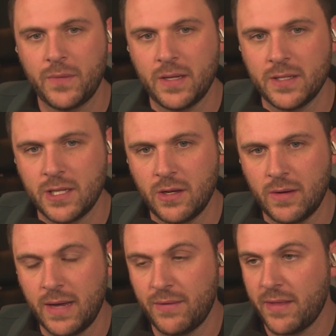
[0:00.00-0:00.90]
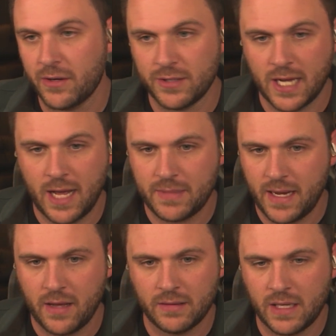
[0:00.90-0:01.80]
And so I'd rather go top
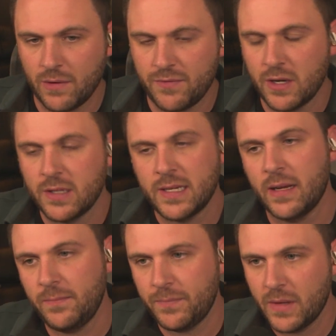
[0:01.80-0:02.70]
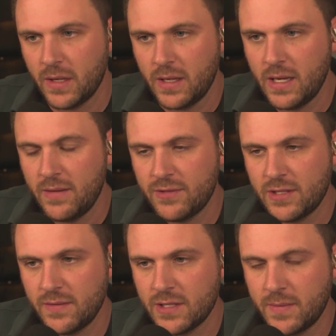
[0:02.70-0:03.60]
down, get referred down
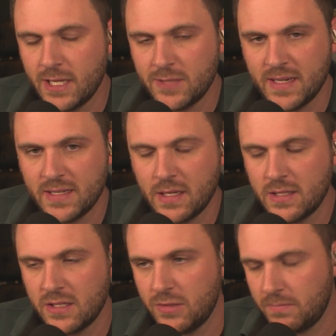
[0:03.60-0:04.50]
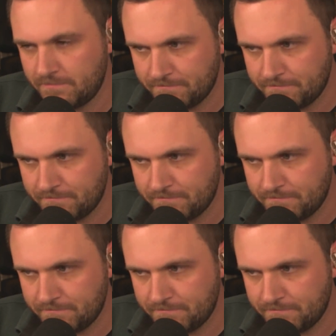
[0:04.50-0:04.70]
if someone else makes that decision.